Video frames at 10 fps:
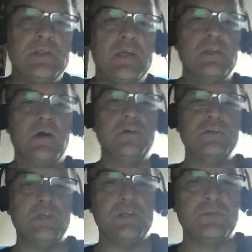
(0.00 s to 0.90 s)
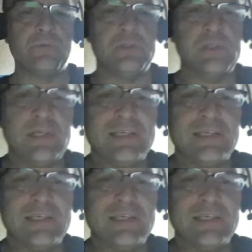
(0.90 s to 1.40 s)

Technology has really